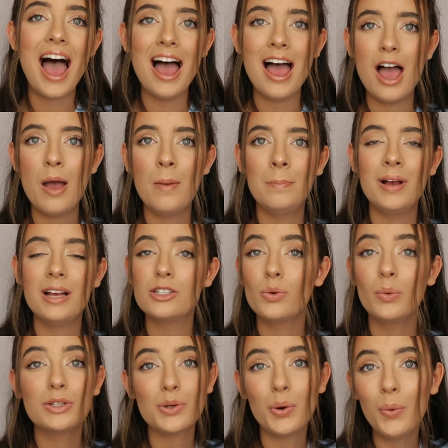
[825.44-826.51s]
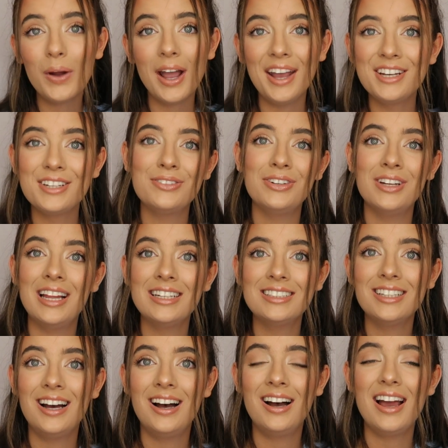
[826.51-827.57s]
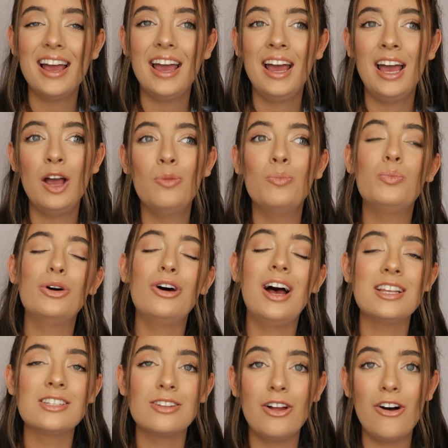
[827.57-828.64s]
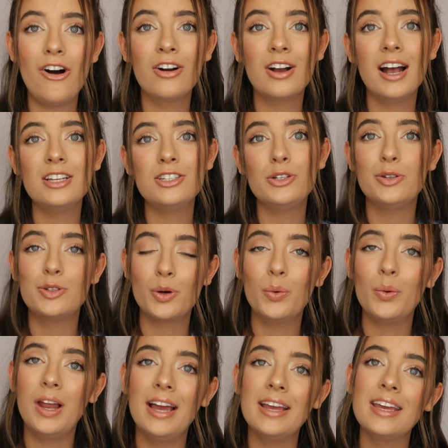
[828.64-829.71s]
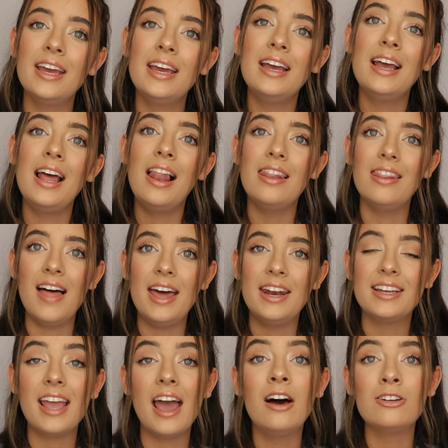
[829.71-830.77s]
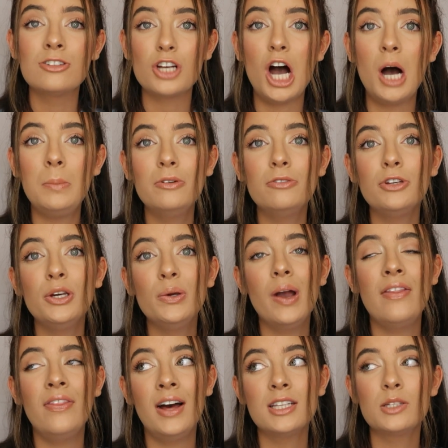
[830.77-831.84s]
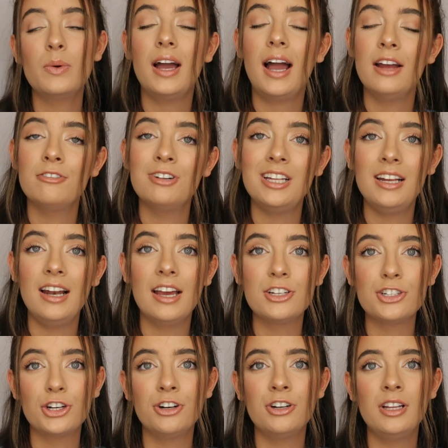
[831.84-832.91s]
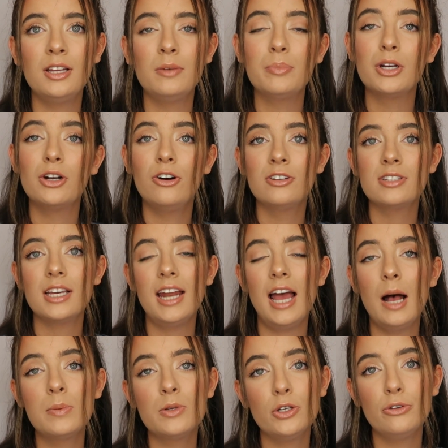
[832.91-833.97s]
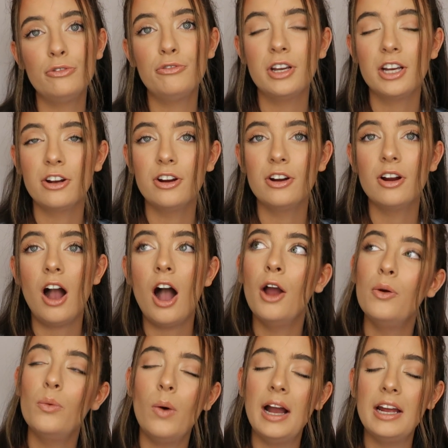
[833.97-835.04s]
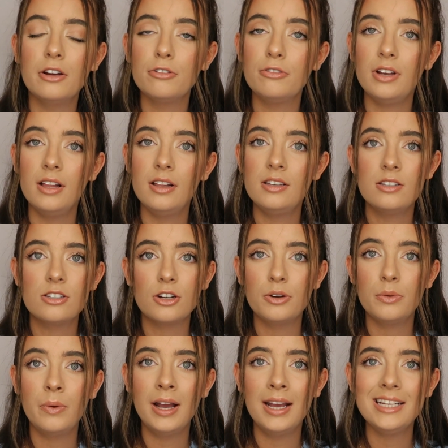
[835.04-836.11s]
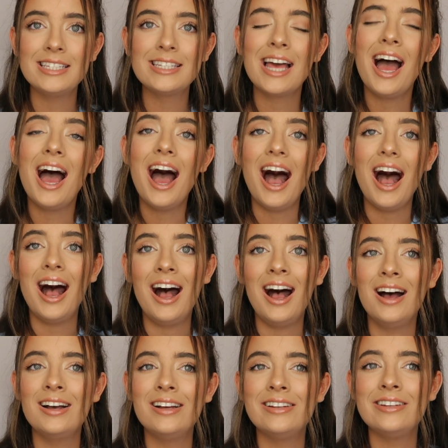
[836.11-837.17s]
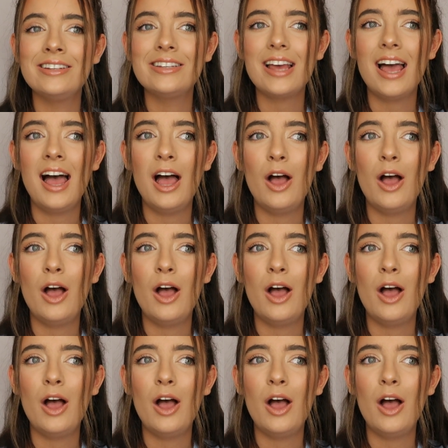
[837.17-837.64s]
so it's okay to feel like that, but as long as you don't like let it get on top of you. And that's why I really like journaling, because it helps you figure out why you're feeling certain ways, and